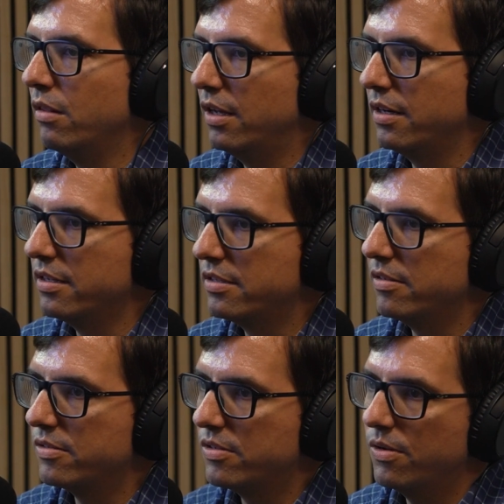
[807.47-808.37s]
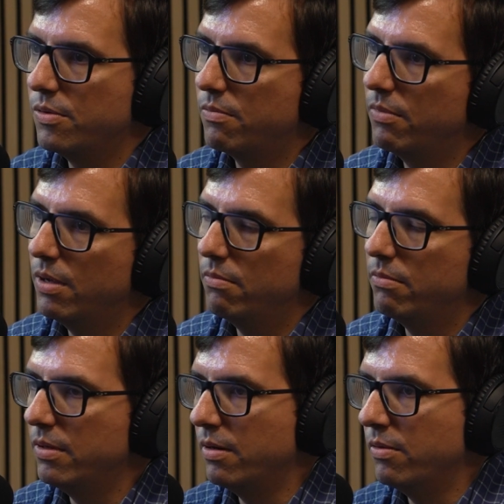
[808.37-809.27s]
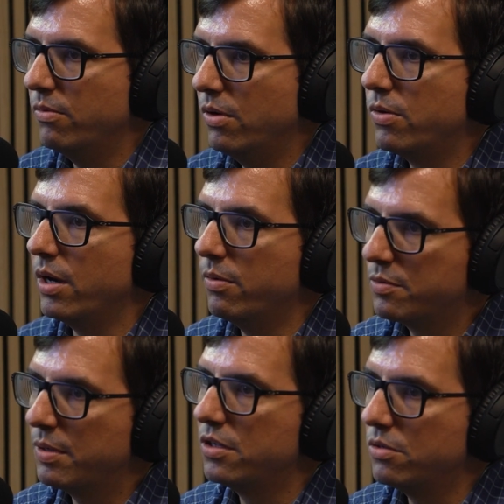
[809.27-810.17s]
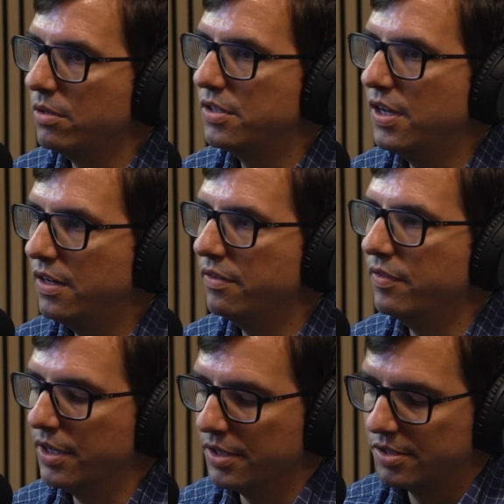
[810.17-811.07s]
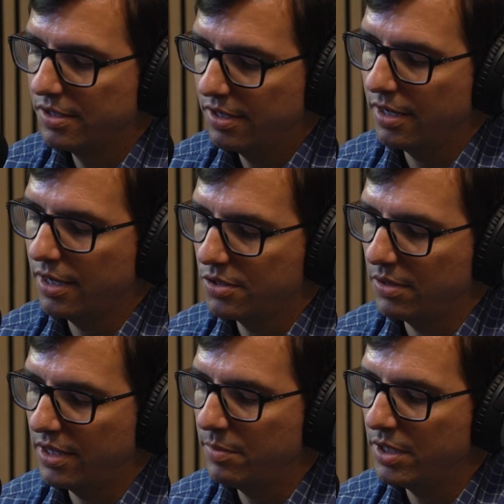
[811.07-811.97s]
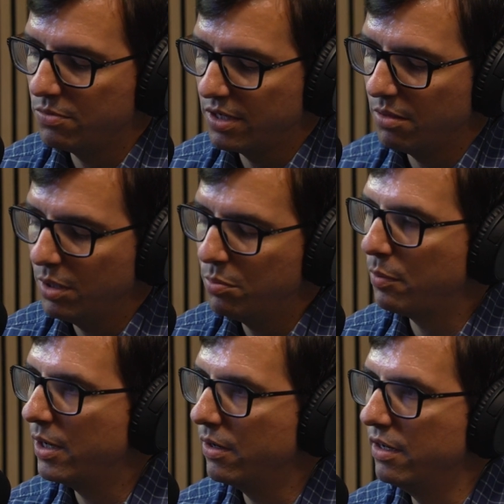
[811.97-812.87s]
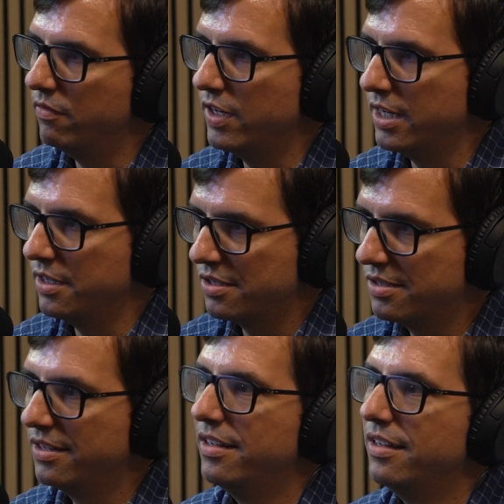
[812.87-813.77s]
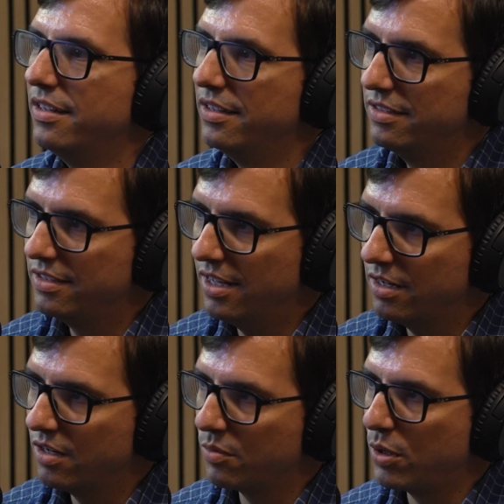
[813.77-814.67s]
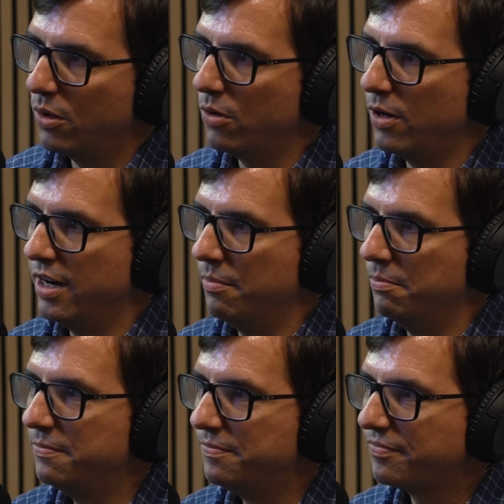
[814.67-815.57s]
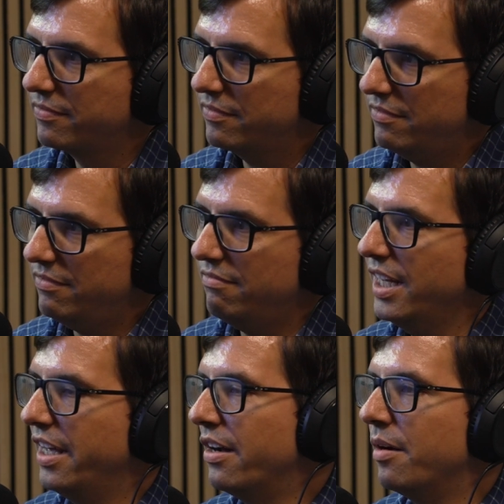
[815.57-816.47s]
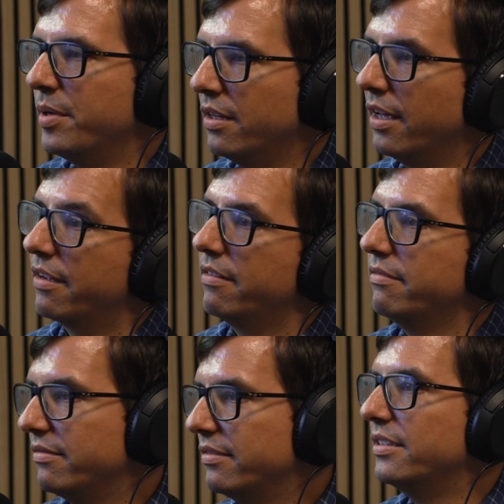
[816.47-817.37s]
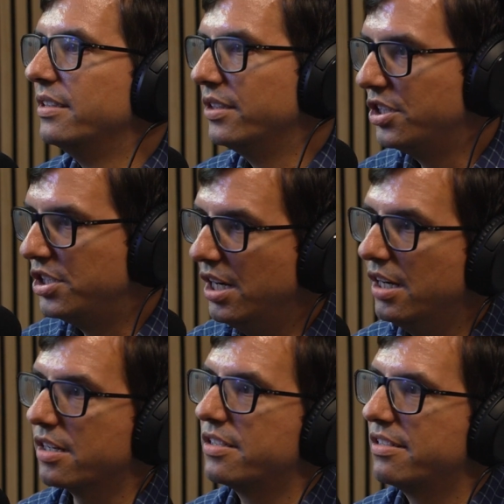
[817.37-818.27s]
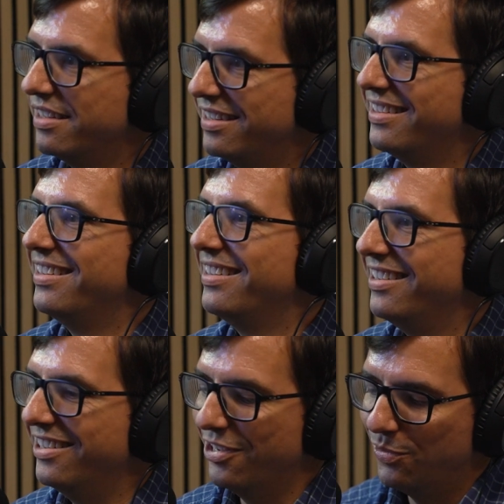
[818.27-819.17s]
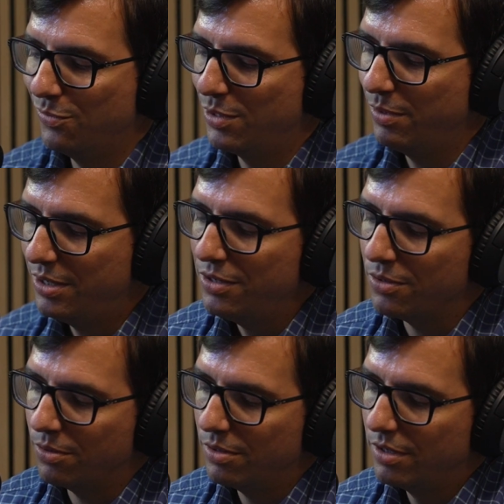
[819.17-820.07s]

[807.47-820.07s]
lot of this is, okay, we expect to drill a ton of this, and guess what? That means we can be prepared in advance, get into the program, and not be like, shucks, what do we do?